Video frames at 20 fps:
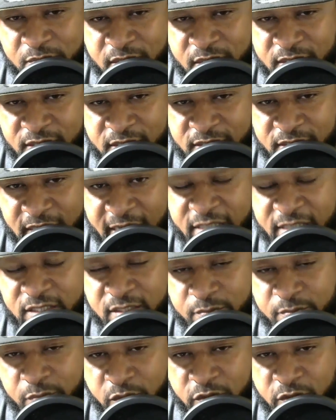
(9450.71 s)
is as
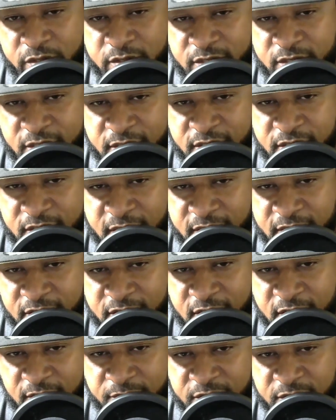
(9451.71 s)
important to the Saints
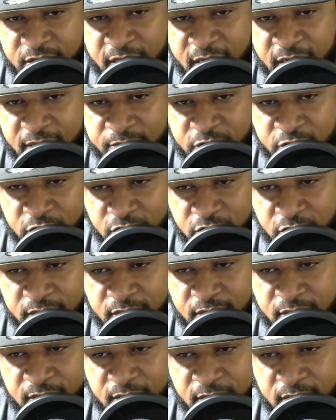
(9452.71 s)
team as Cam
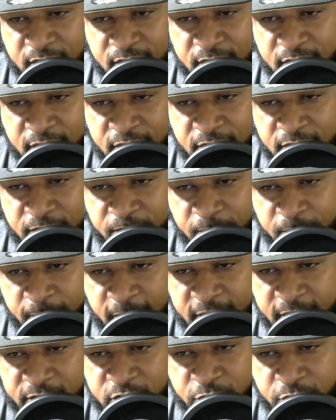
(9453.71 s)
Jordan?
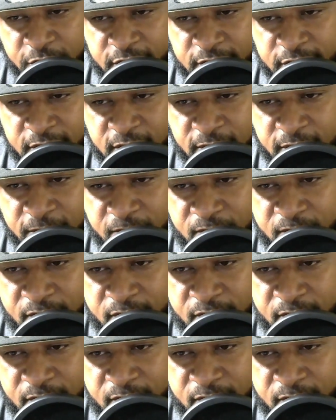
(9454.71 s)
Interesting.